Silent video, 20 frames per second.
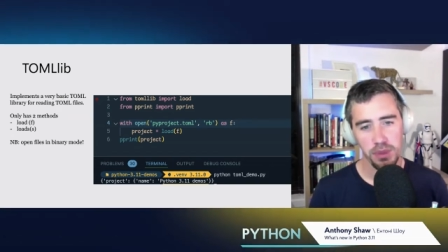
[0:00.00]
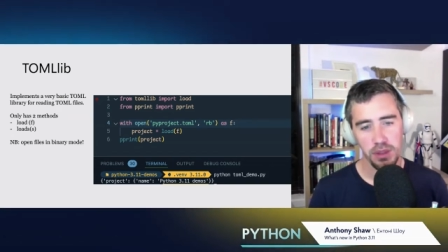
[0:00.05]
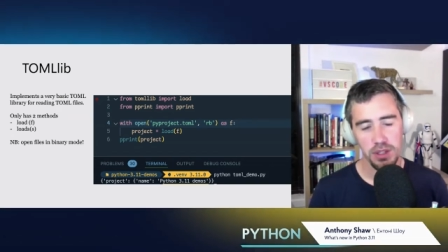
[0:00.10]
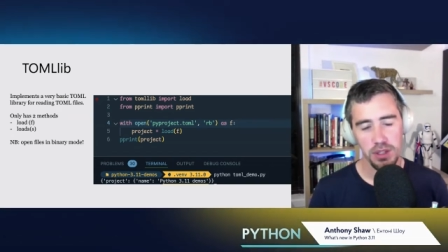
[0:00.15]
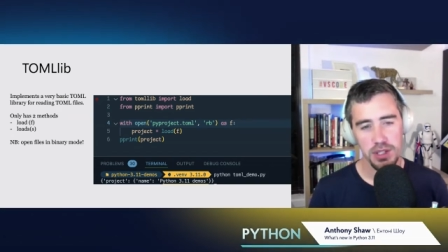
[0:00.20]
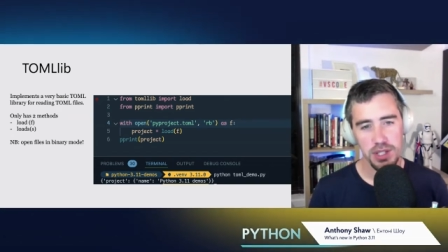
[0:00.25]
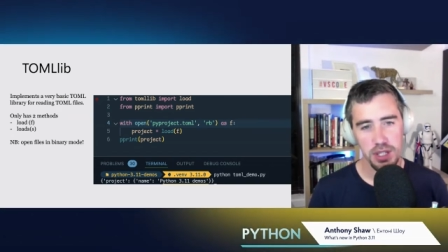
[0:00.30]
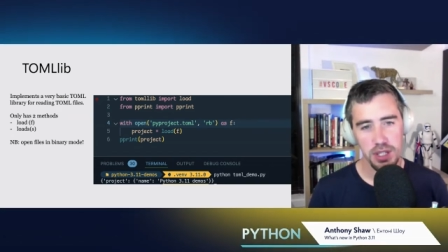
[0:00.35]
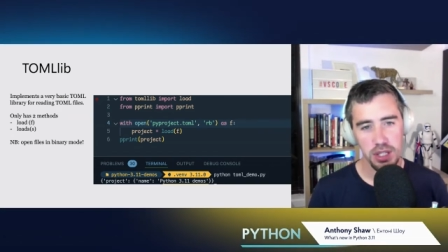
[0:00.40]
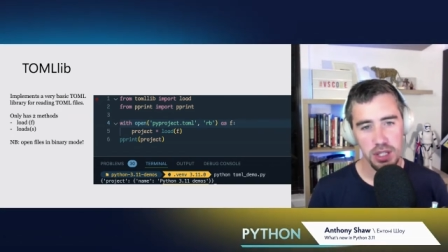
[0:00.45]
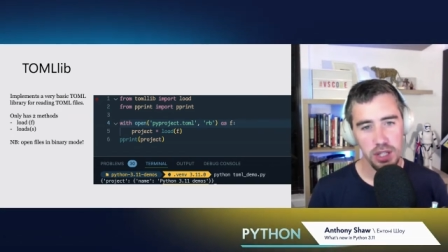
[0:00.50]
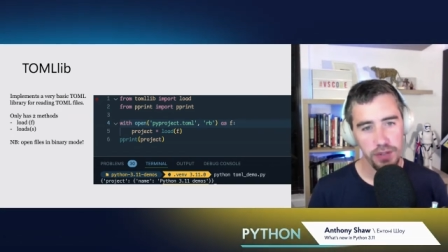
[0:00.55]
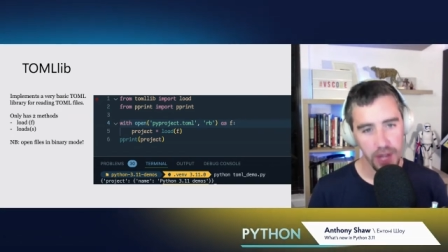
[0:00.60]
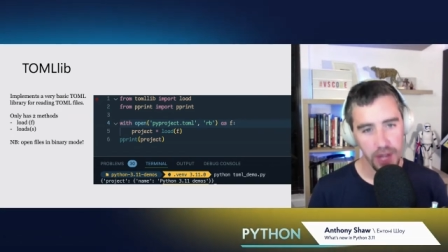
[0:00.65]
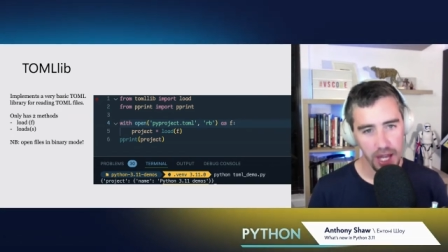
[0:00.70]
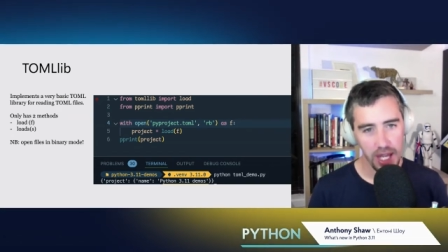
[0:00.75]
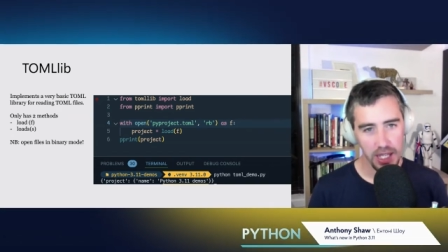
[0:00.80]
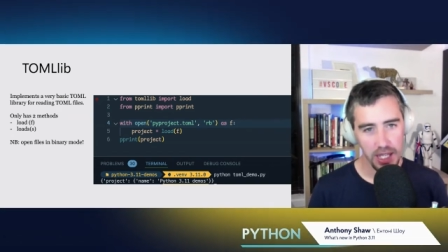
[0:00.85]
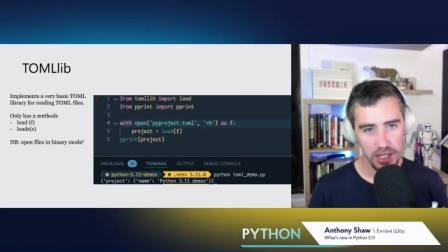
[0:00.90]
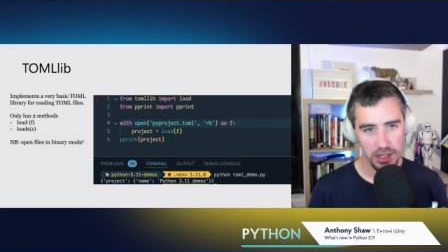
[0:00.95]
So they've
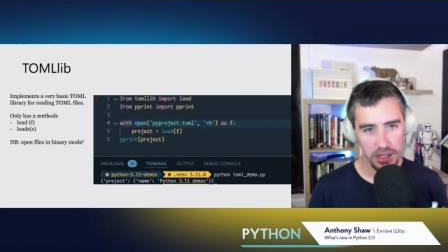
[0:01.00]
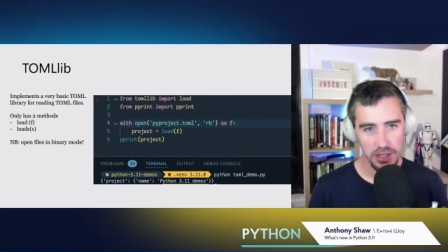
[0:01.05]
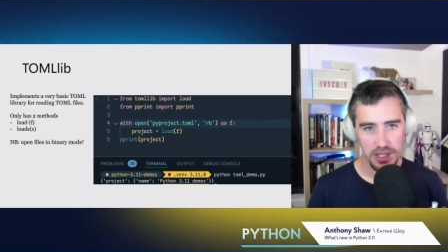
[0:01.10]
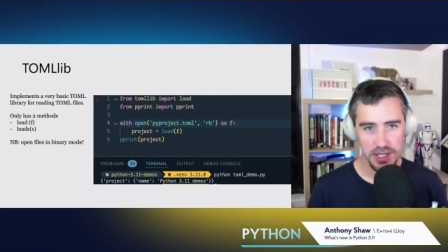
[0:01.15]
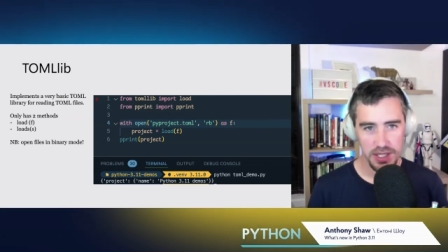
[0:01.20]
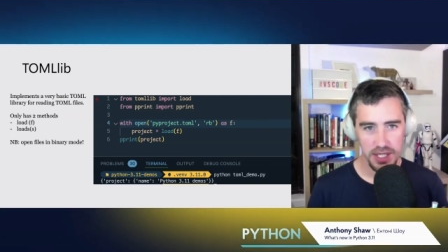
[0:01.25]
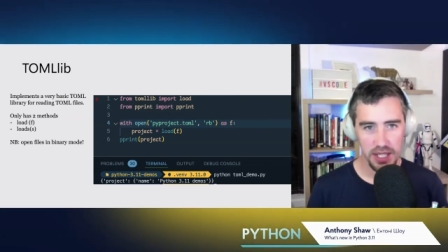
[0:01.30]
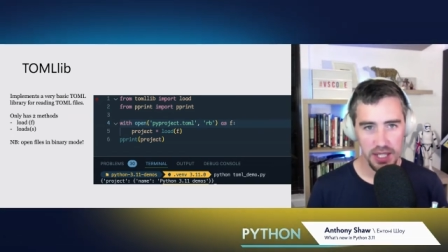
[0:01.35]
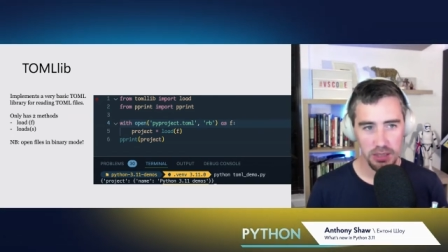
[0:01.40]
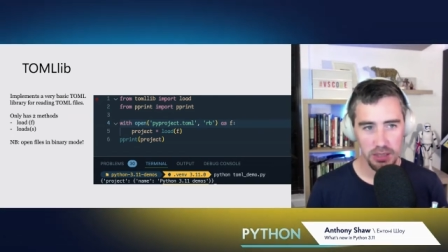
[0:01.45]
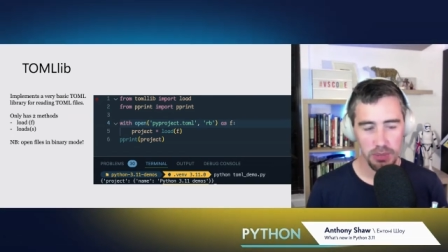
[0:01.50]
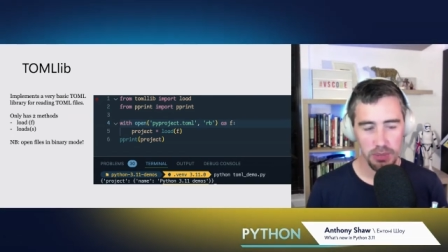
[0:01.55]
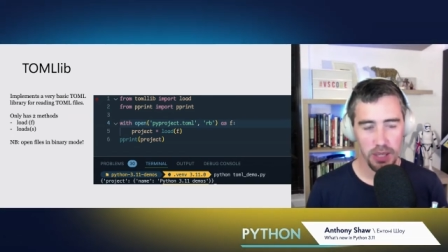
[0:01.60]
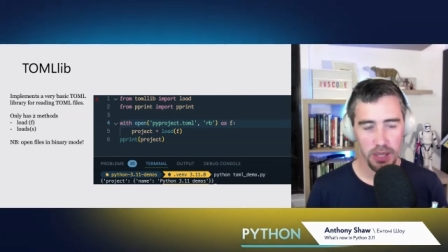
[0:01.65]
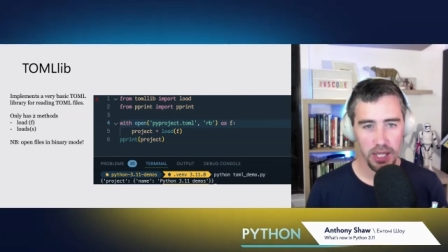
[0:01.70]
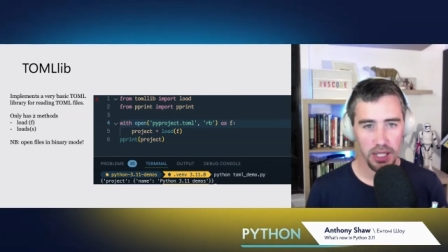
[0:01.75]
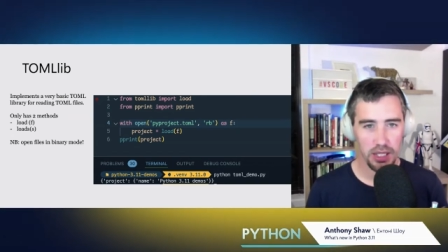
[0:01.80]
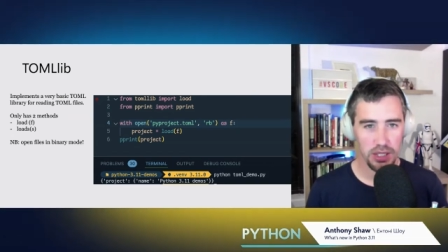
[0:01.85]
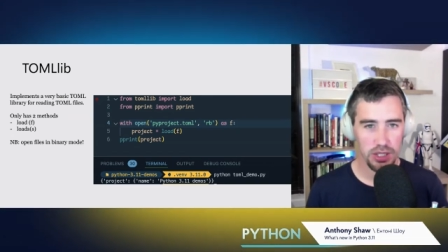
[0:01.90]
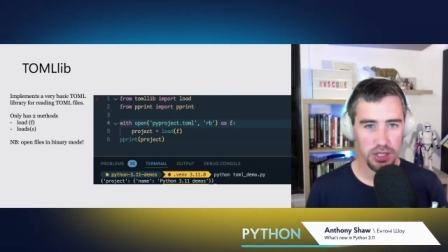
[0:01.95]
added a standard
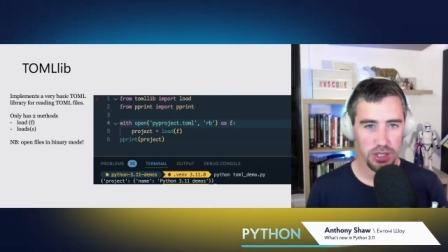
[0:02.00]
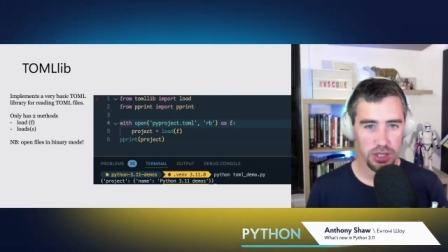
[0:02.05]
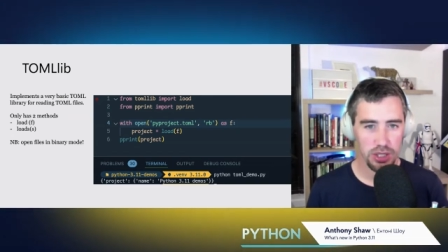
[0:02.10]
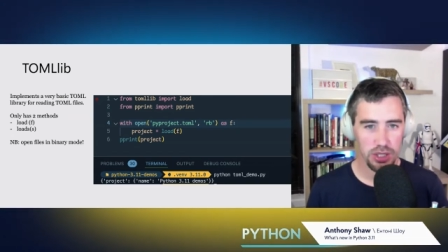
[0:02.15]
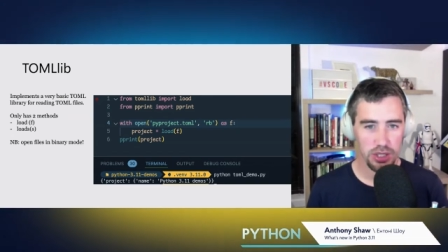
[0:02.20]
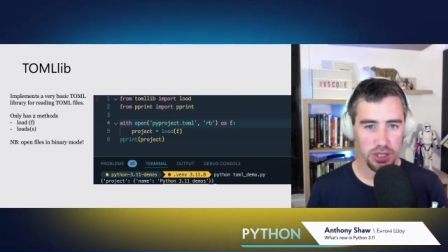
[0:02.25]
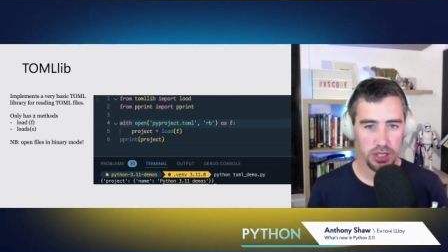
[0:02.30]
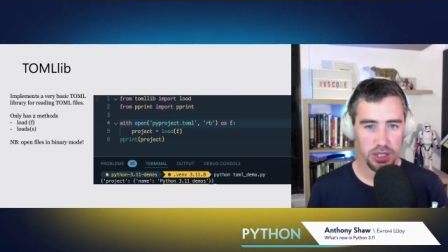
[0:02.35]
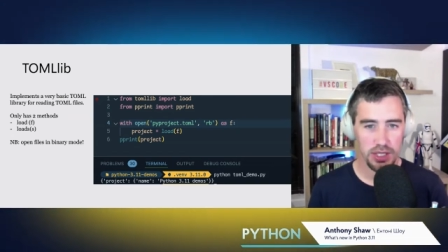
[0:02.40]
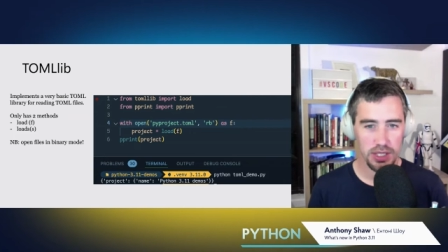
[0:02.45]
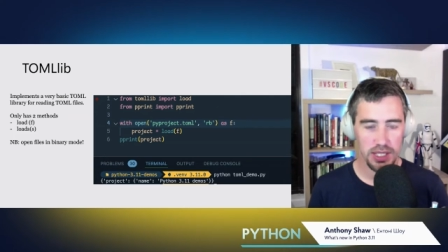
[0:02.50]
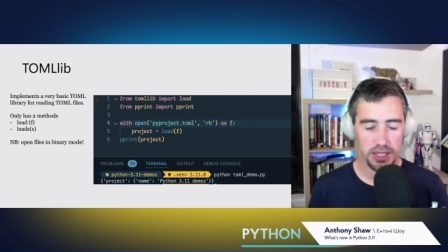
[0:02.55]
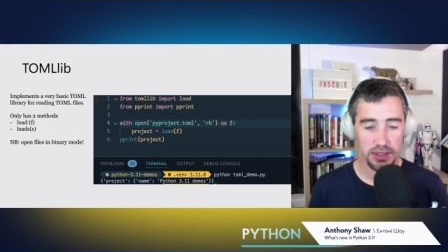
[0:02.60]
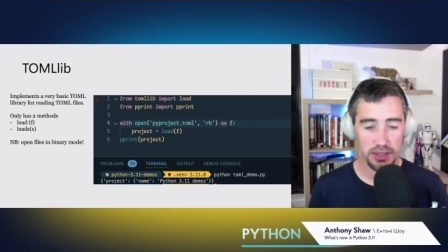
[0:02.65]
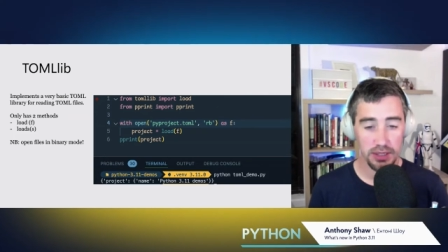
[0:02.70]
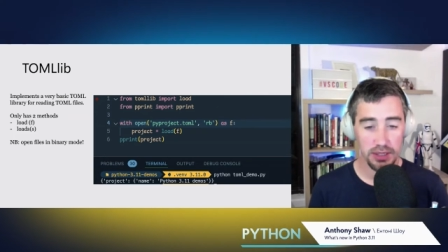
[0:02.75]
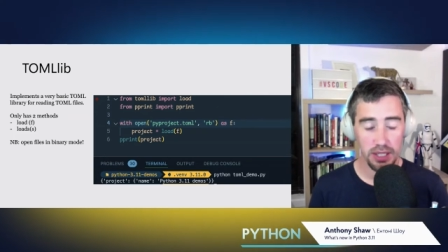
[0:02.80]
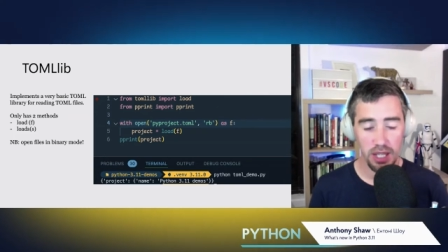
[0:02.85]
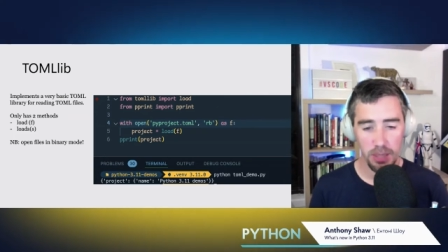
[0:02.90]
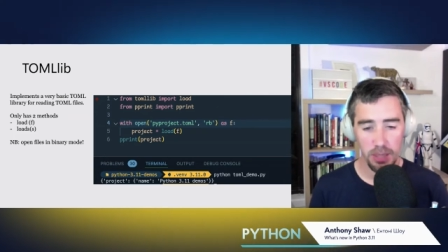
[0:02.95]
package to the
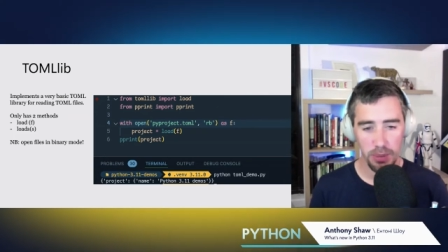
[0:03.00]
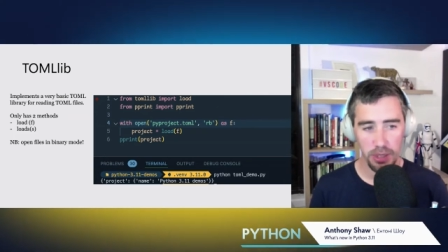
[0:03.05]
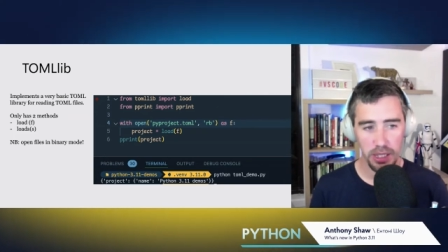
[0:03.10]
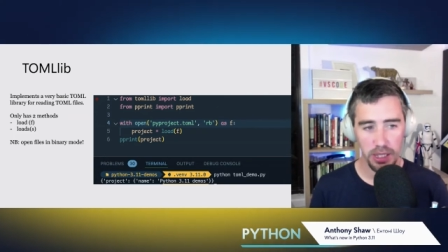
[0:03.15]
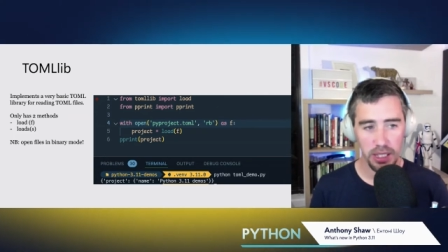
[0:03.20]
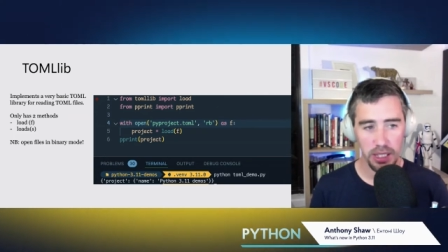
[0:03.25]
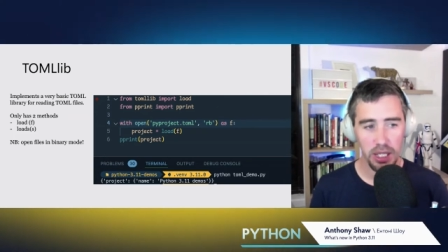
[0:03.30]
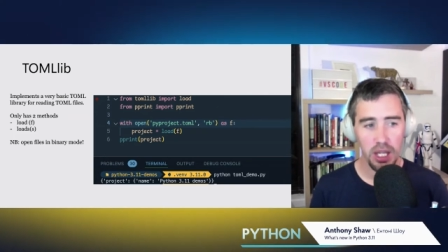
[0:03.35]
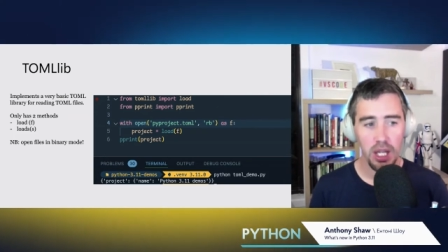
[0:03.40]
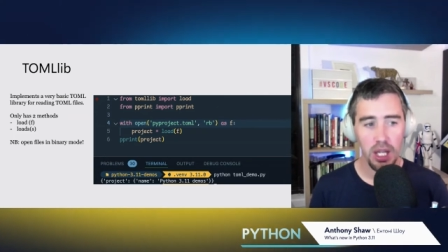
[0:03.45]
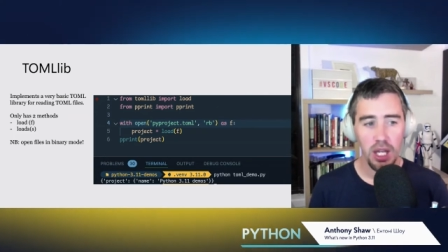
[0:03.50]
standard library.